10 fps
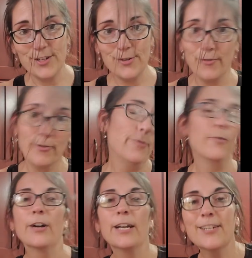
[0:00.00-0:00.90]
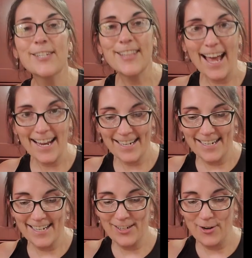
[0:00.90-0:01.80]
So if you are into that,
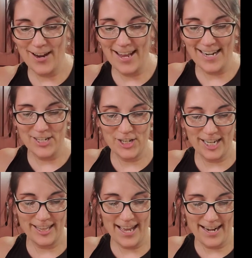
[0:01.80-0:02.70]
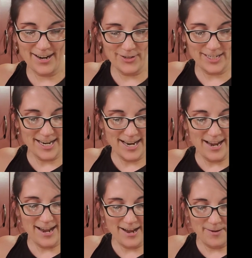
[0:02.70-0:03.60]
go ahead and check that out.
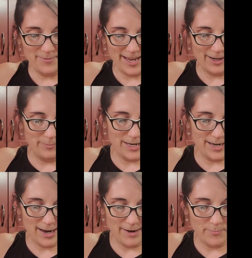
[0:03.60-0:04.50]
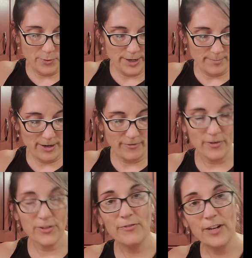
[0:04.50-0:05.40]
I'm putting my
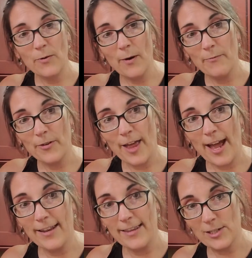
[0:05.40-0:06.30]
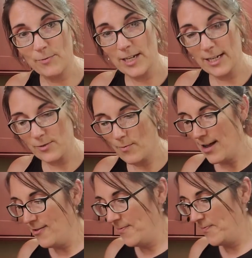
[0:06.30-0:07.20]
first video up for that this week as
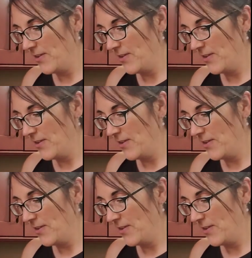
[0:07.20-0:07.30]
well.